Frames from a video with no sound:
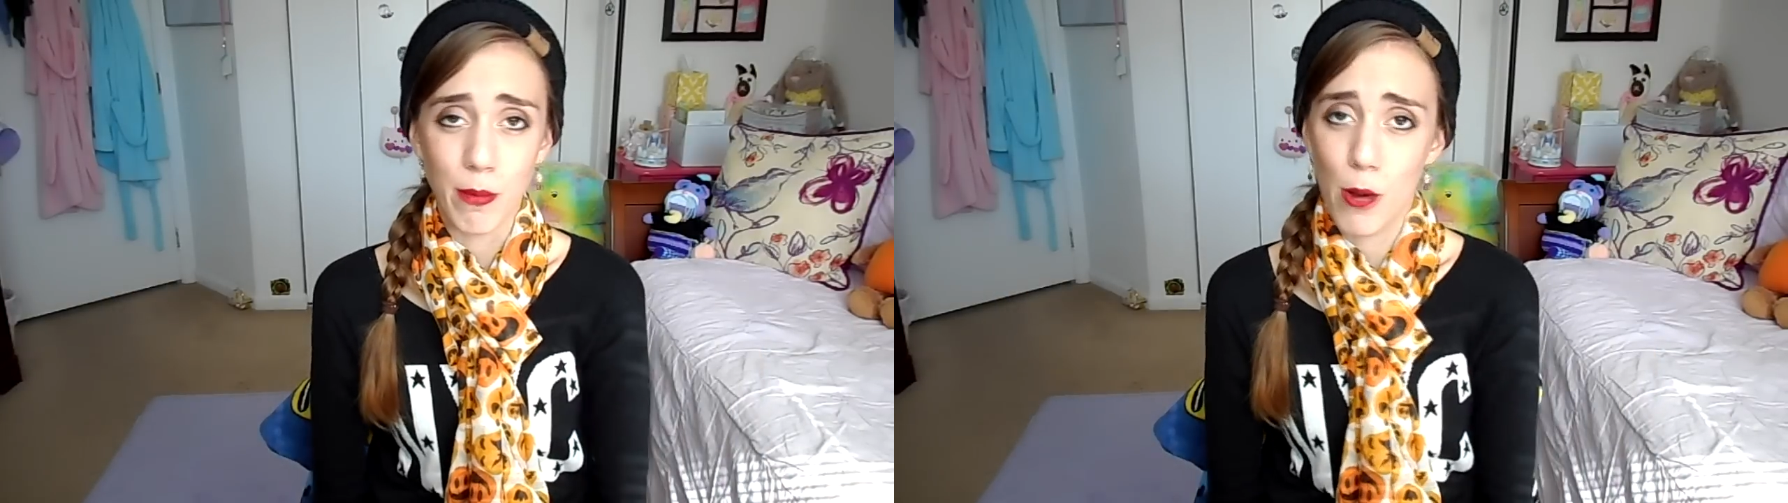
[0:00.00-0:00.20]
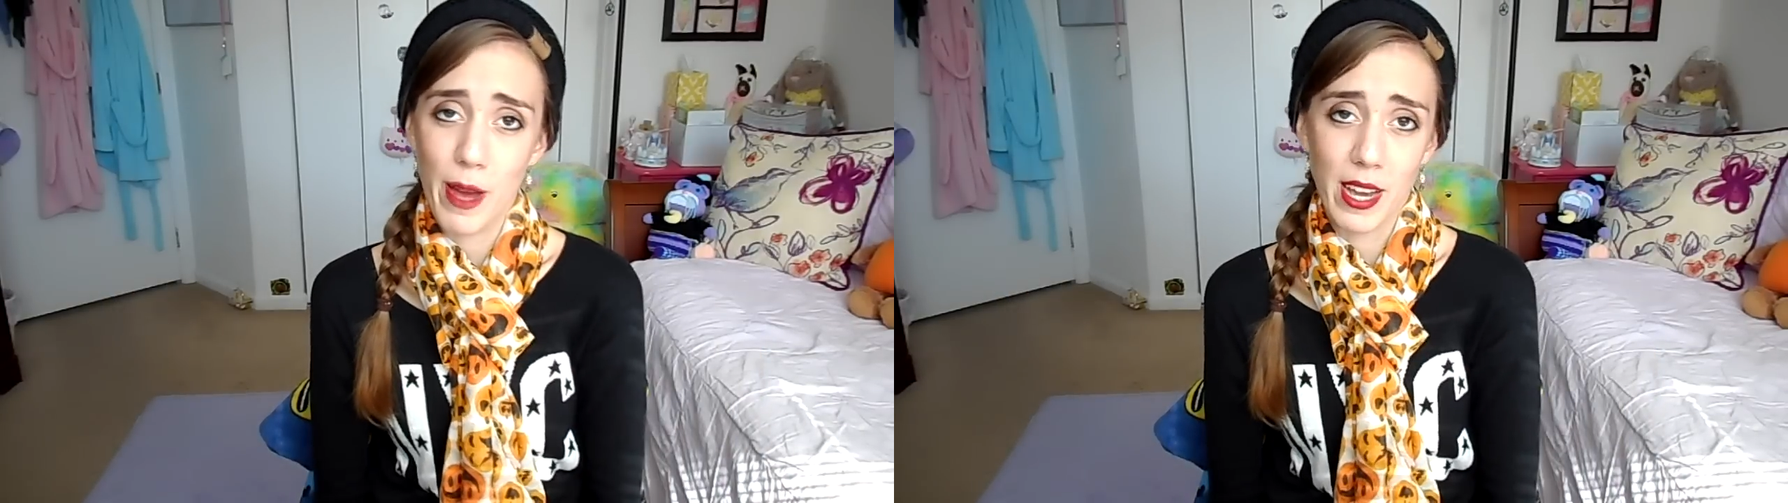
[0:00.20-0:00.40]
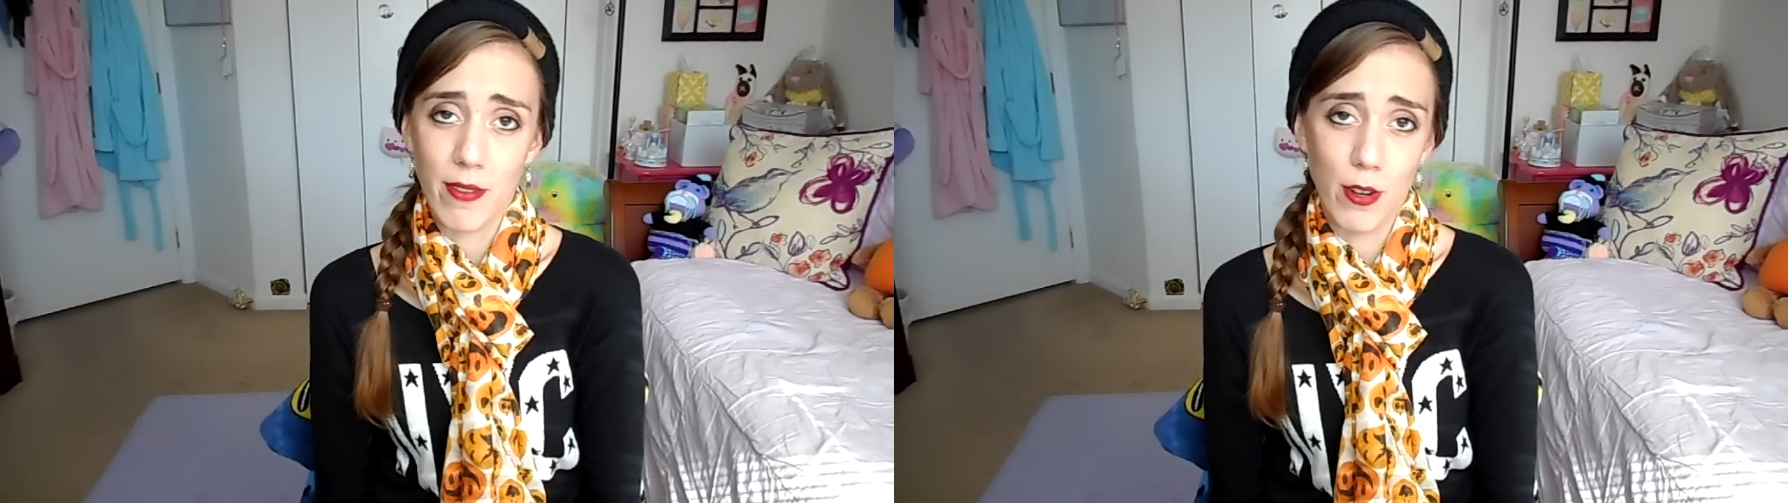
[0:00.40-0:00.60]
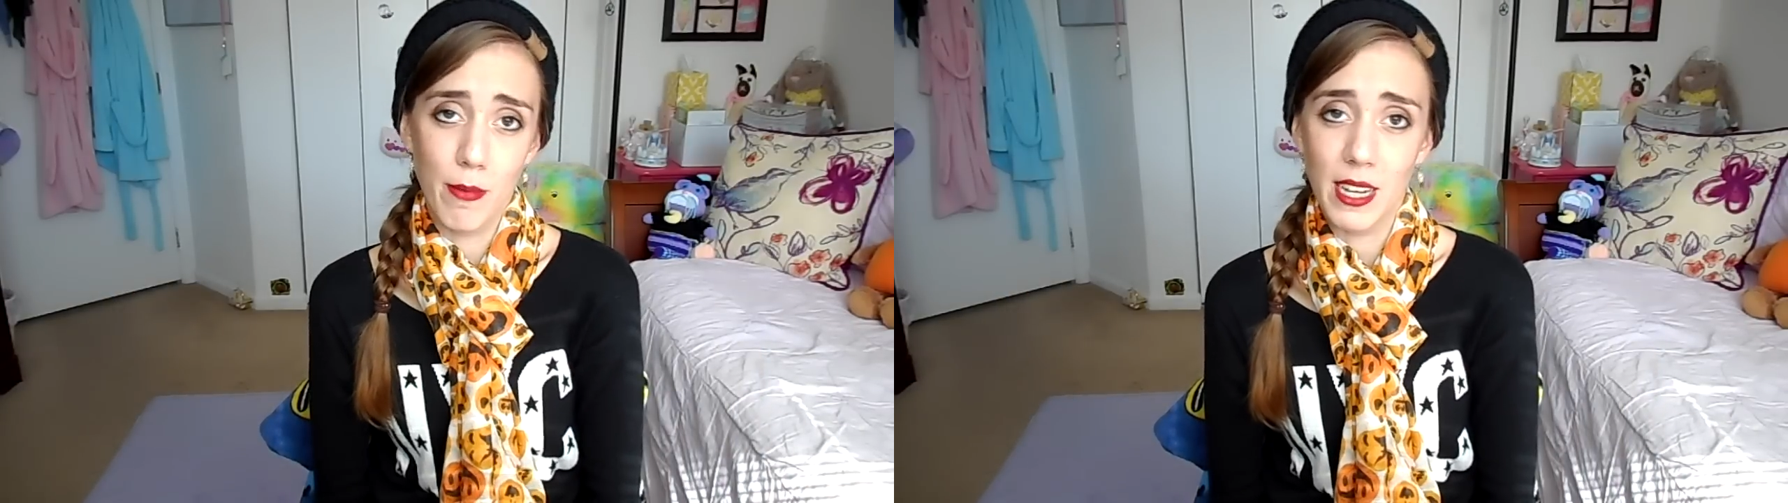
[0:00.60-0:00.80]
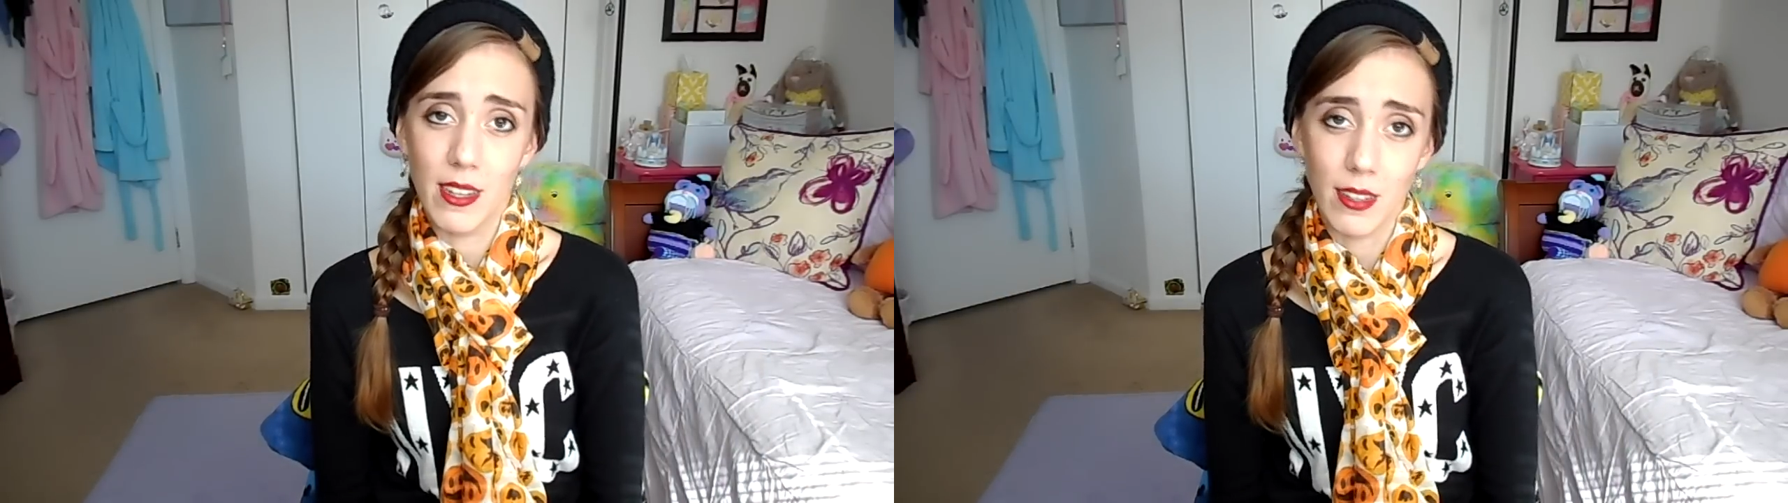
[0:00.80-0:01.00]
blow my cover
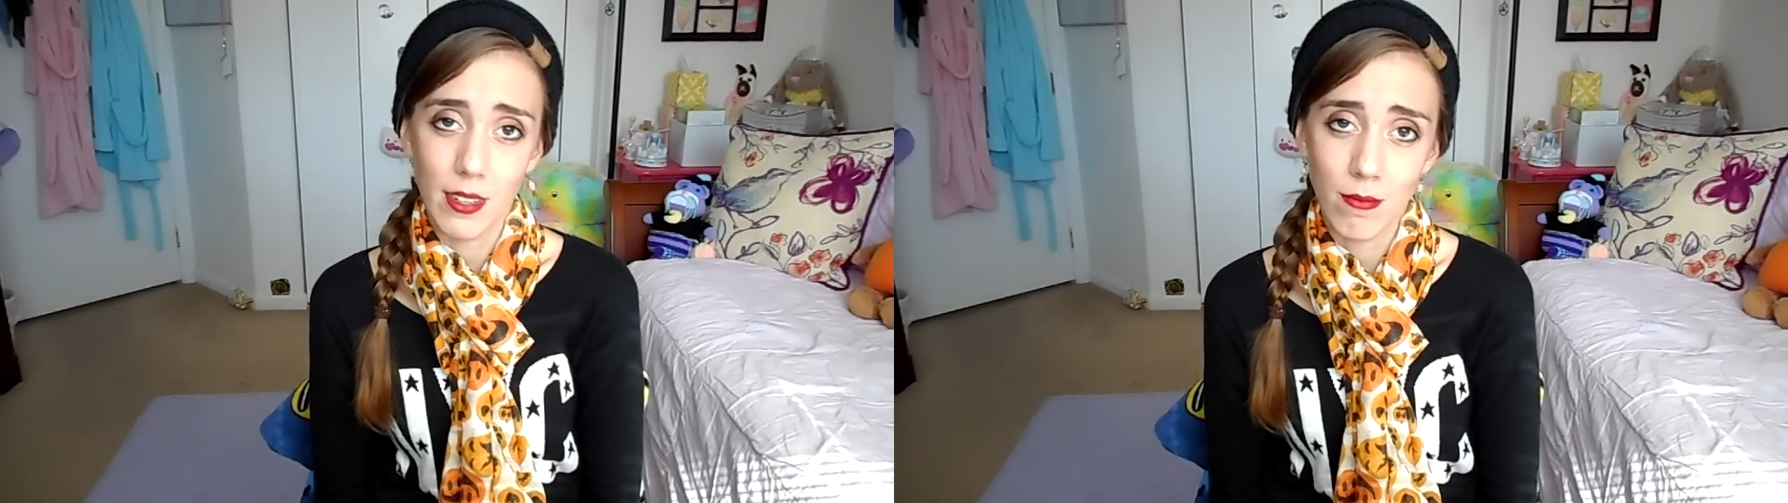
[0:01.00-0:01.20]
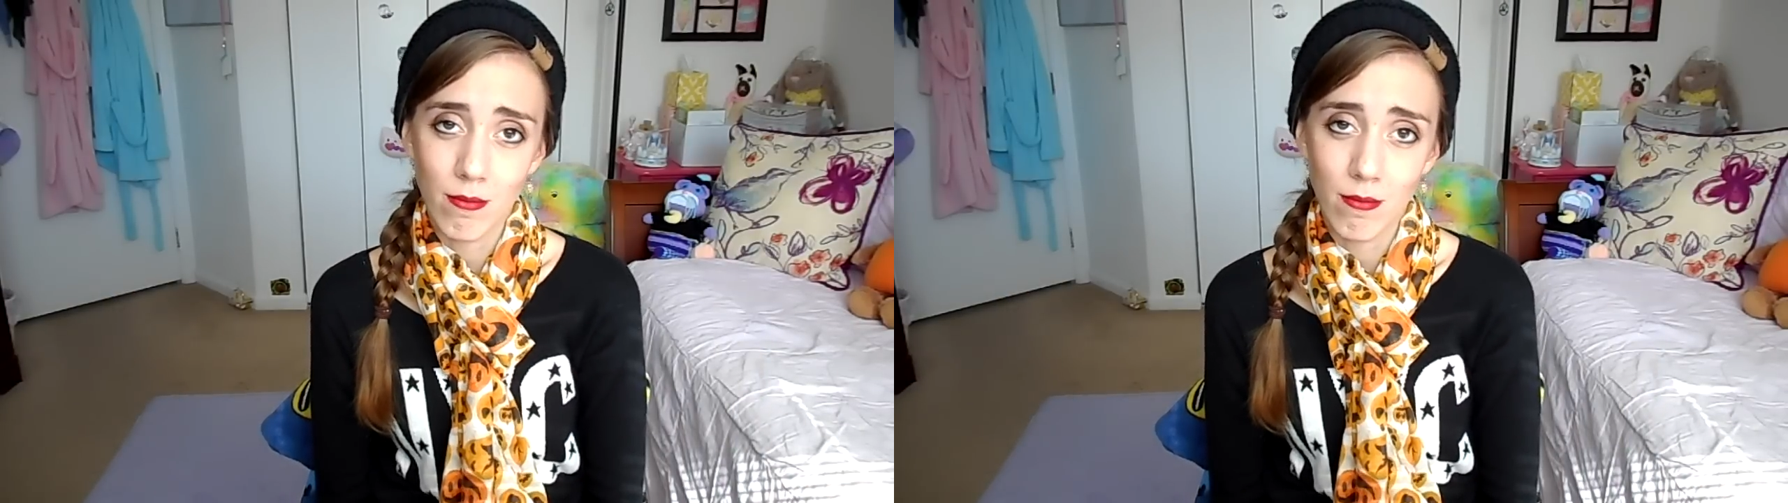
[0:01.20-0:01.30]
immediately.